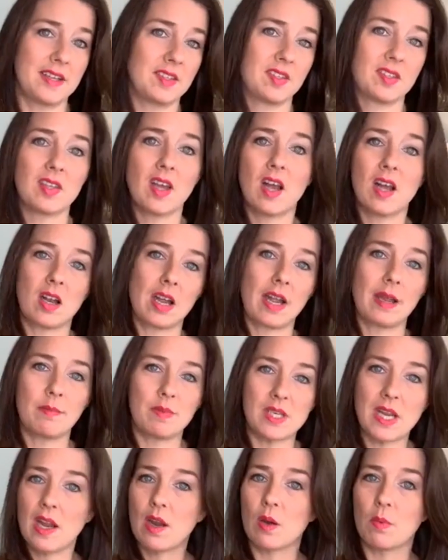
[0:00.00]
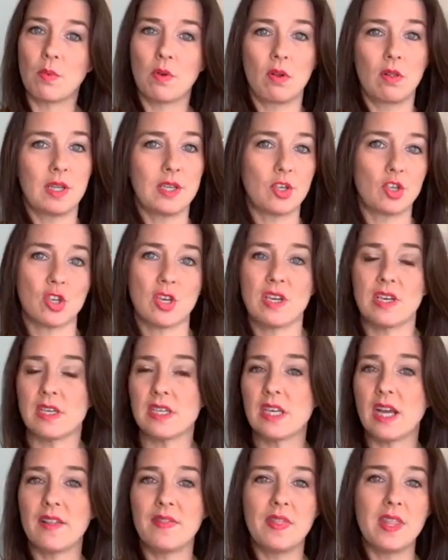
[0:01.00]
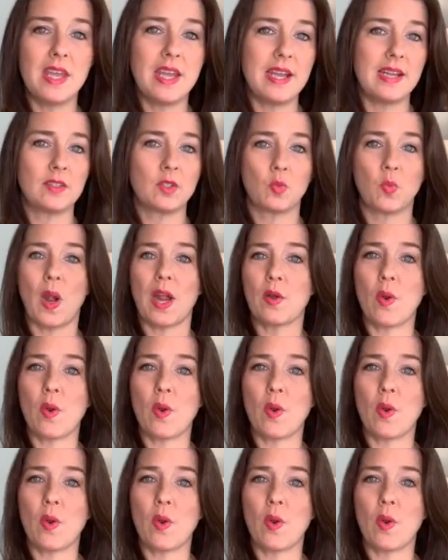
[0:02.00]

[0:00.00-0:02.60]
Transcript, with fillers: I suck. I'm terrible. I shouldn't have done this.